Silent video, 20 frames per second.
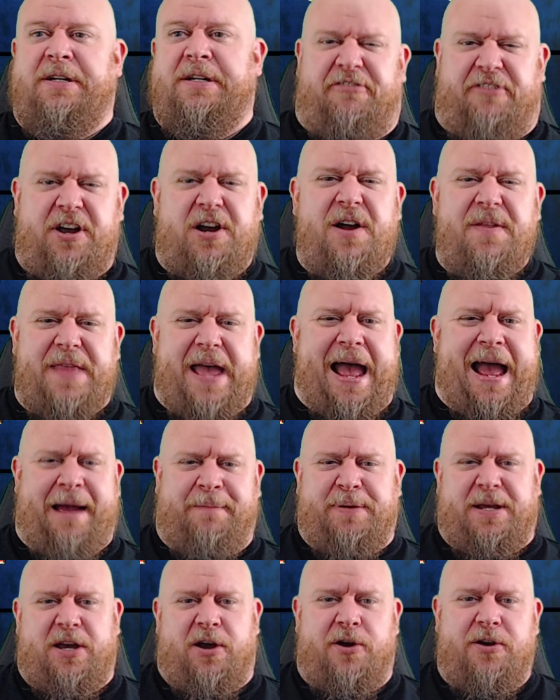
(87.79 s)
I forgot that
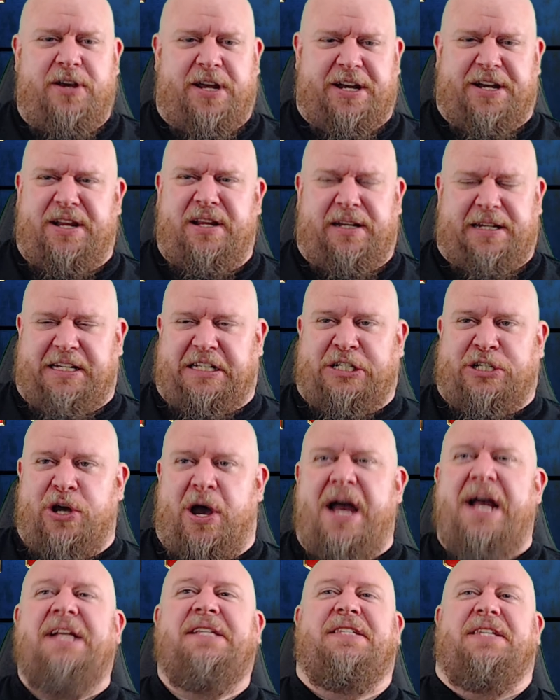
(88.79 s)
Happy Hogan nearly
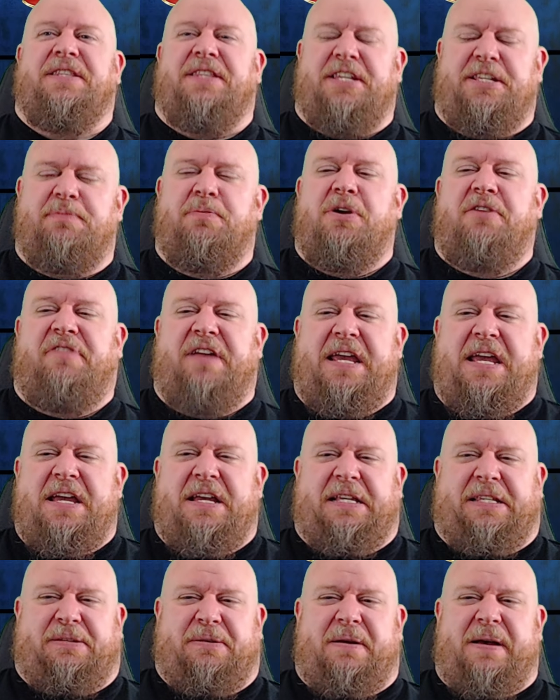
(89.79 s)
dies in this movie
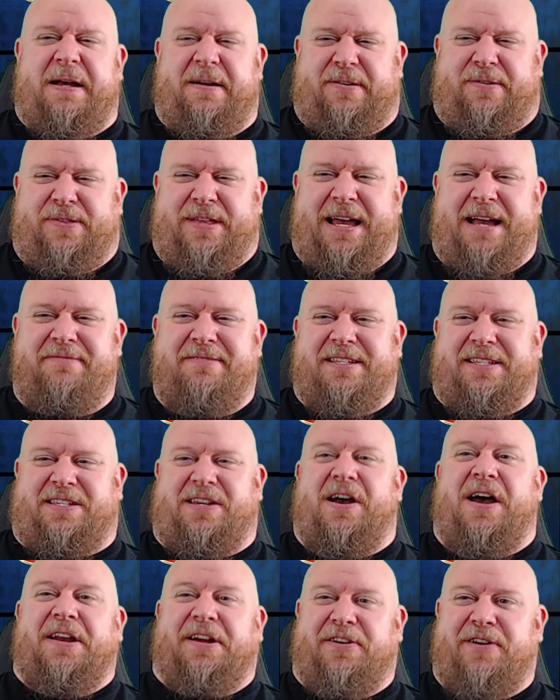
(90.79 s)
as well. That was
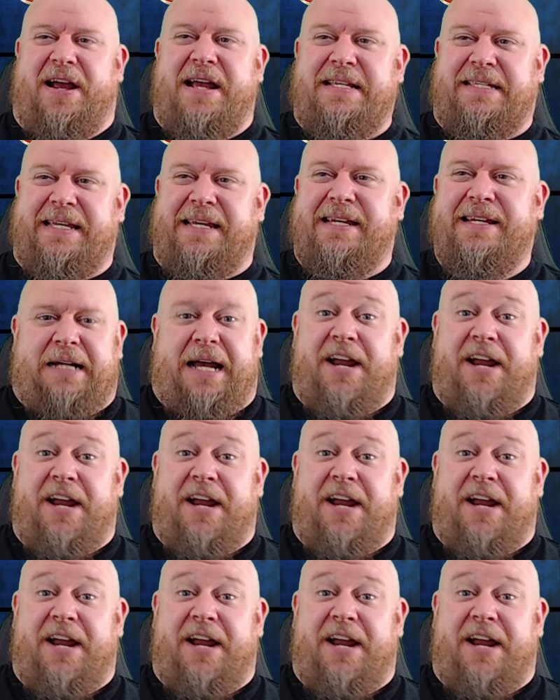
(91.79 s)
kind of crazy.